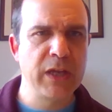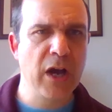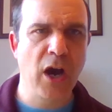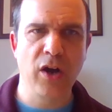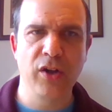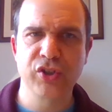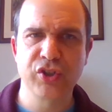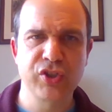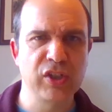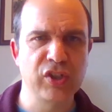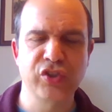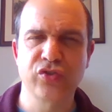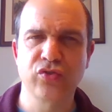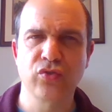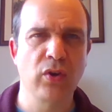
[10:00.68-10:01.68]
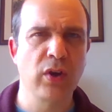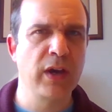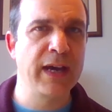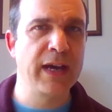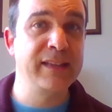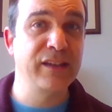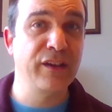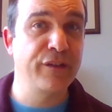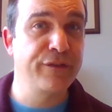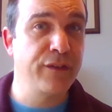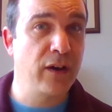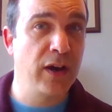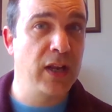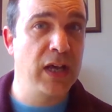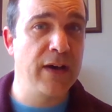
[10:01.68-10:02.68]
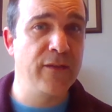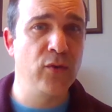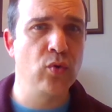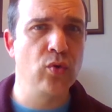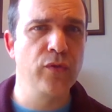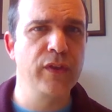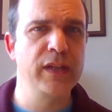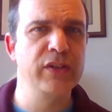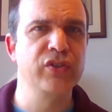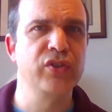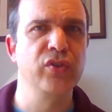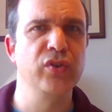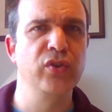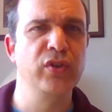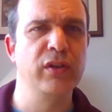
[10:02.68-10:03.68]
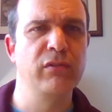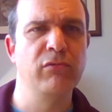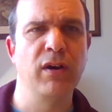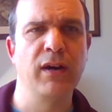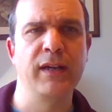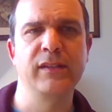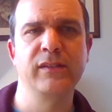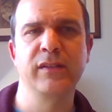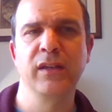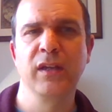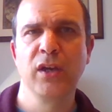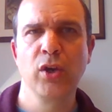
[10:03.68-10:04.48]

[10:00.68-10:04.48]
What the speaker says: the arch destroyer and defiler of all that is good and right,